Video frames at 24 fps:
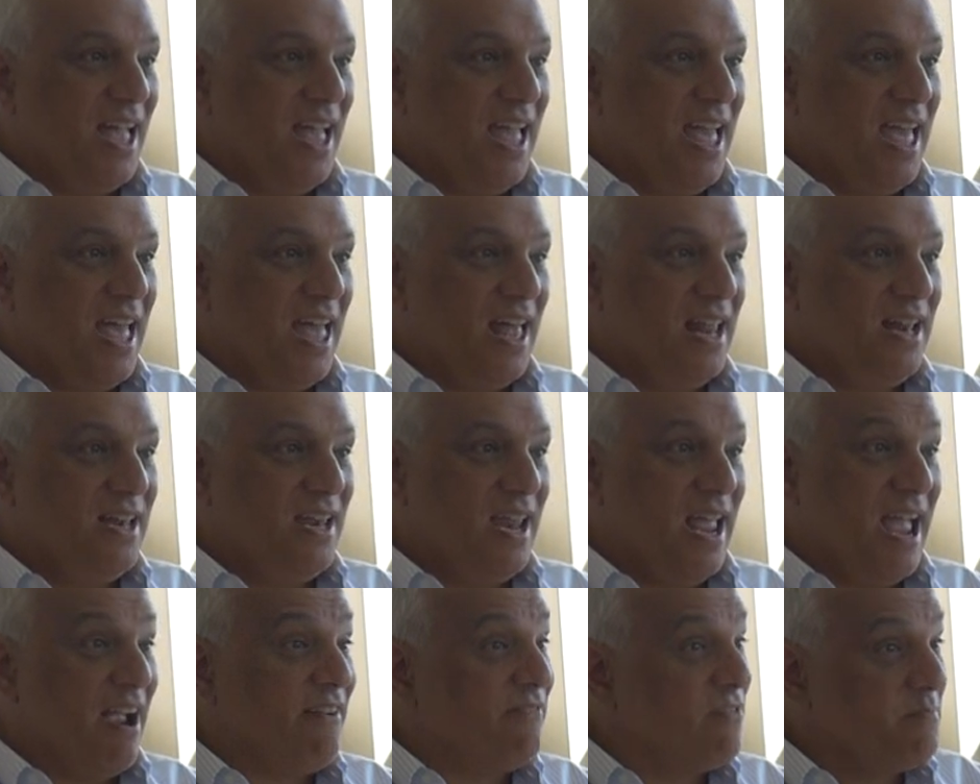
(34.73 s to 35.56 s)
and
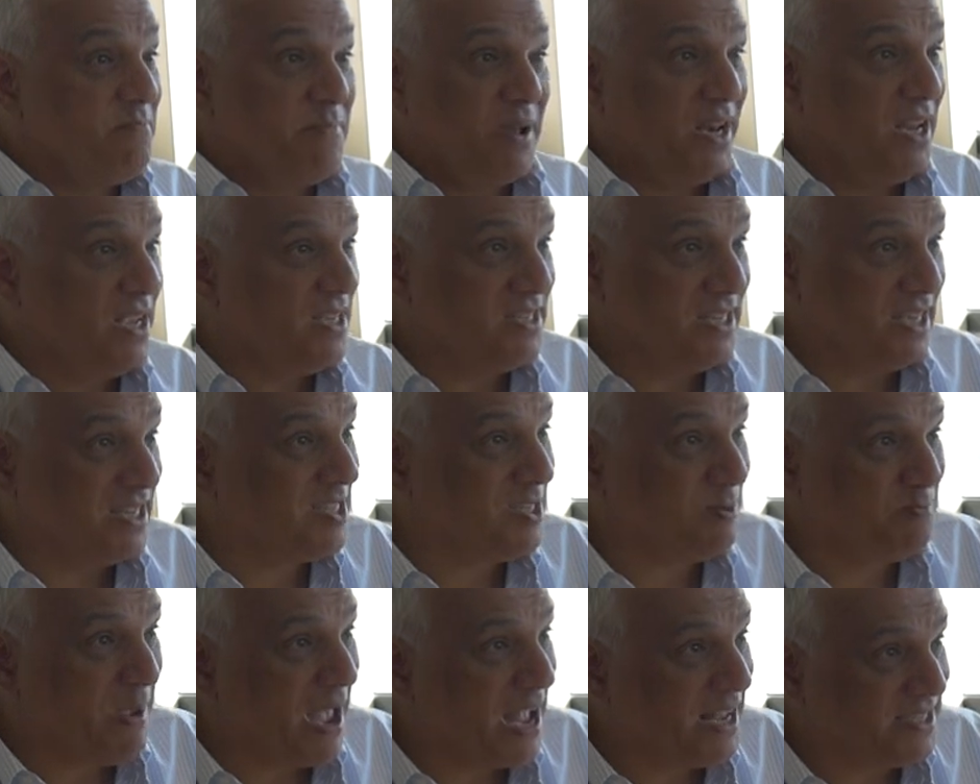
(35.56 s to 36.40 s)
everybody is
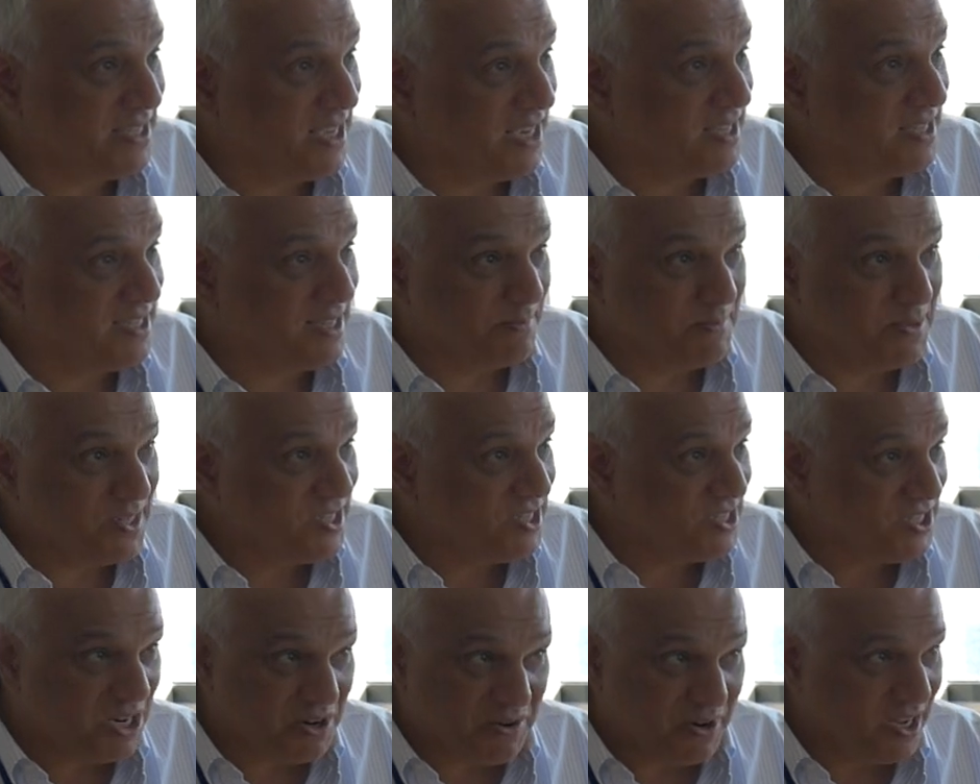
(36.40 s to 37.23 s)
expecting some
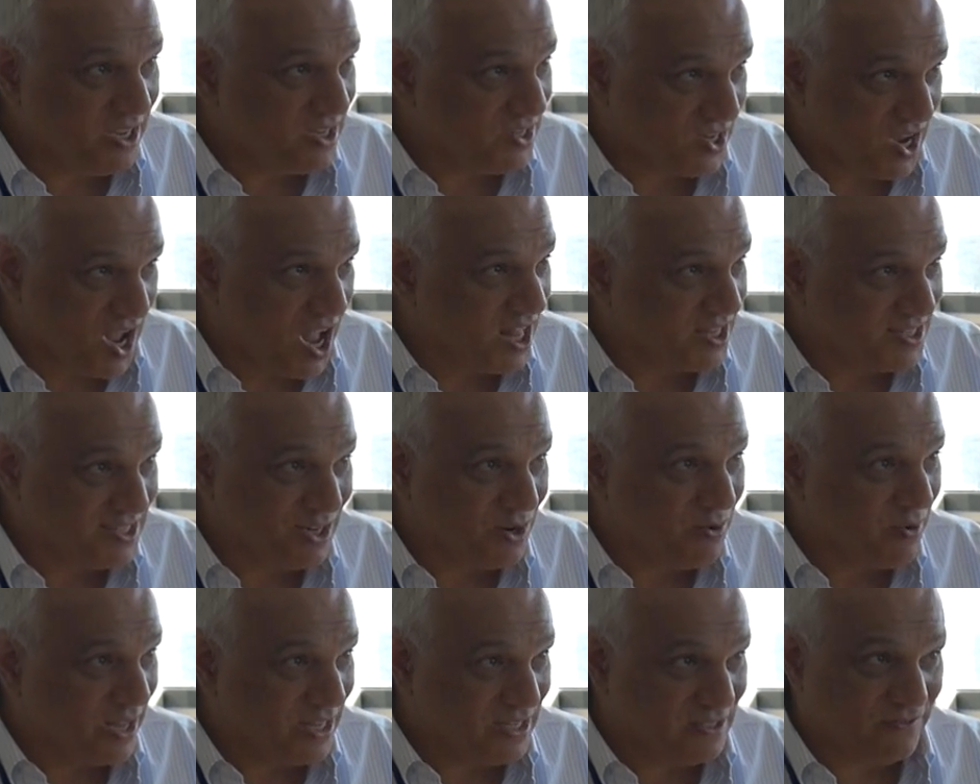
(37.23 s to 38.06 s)
serious
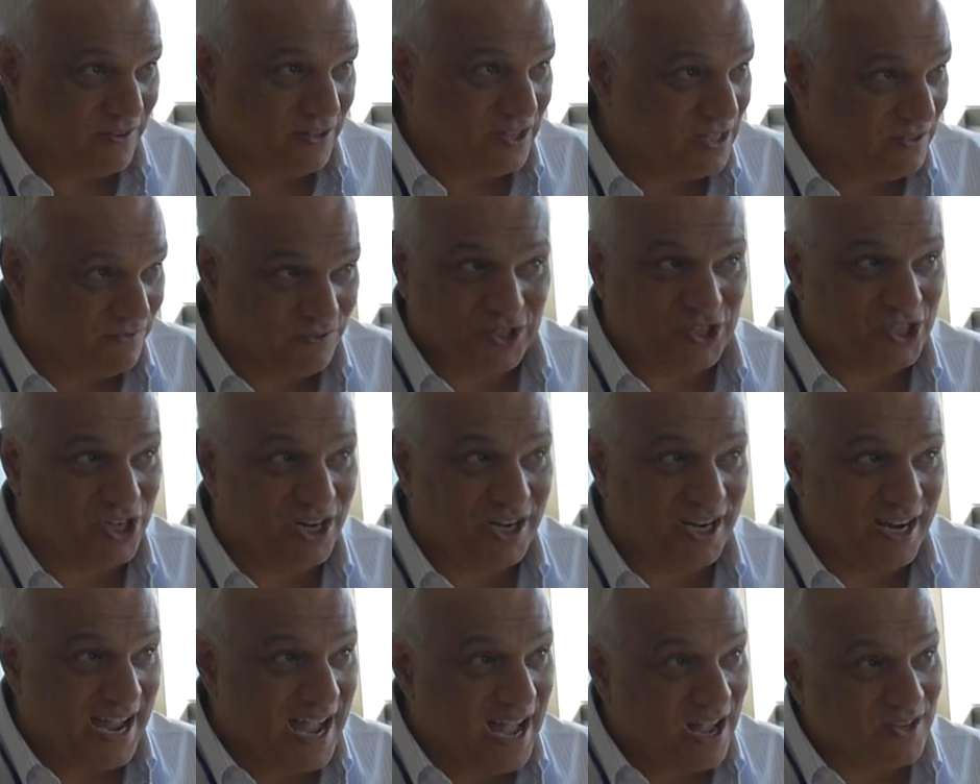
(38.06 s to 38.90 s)
consequence for this
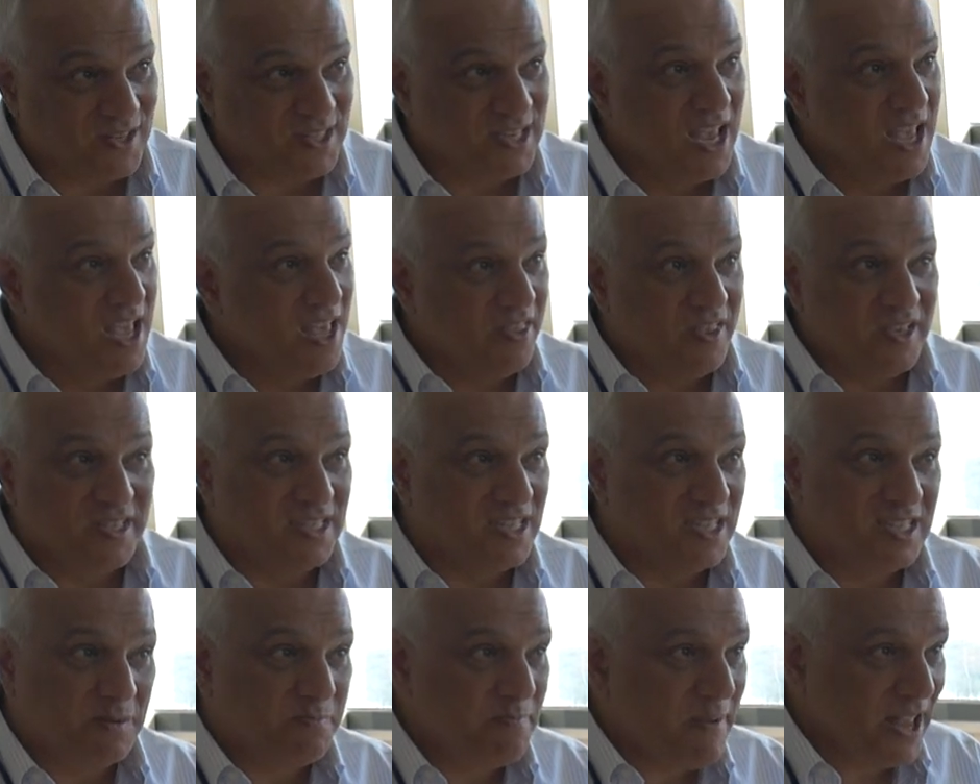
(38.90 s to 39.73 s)
fraternity house, the
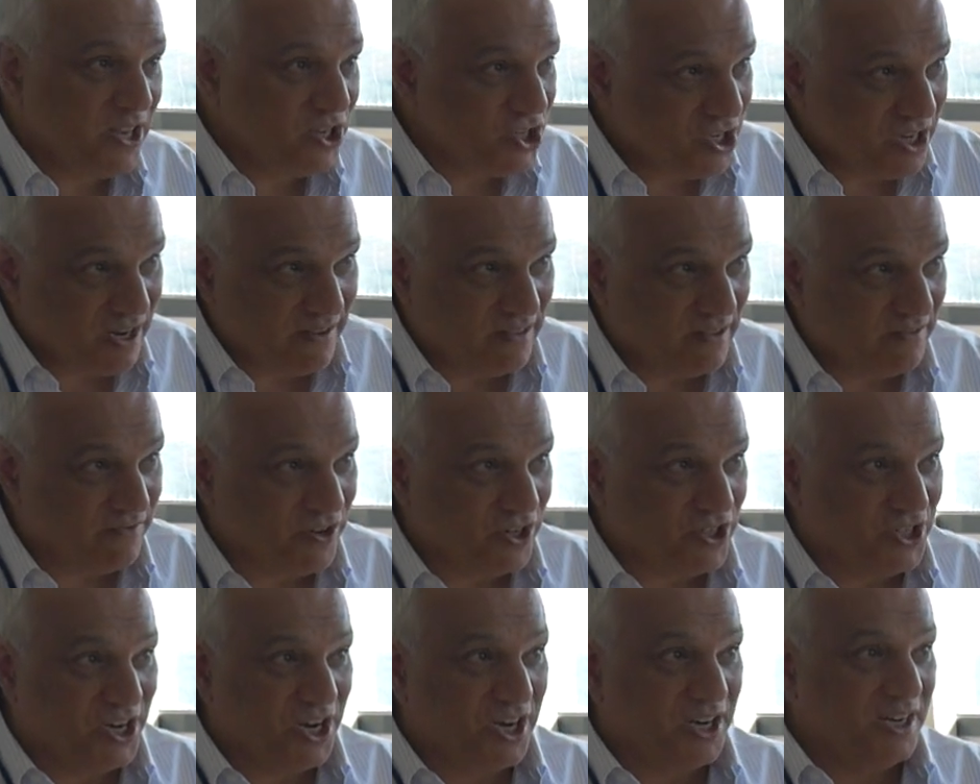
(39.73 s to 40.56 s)
suspension of the
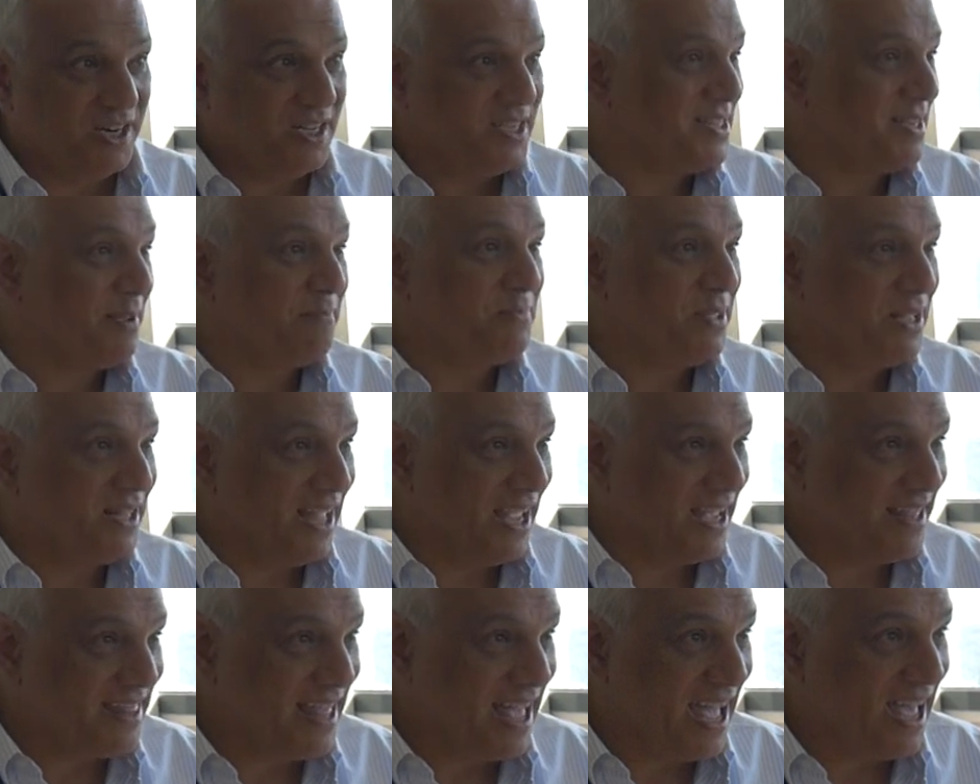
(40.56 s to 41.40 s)
fraternity, something
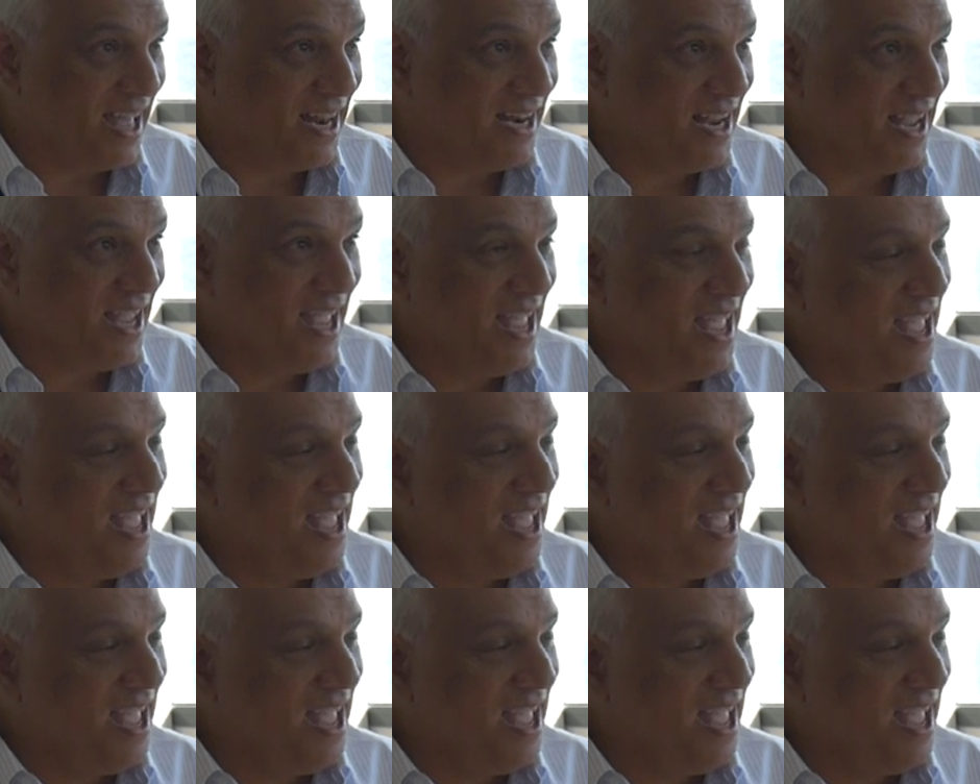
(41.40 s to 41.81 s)
like that.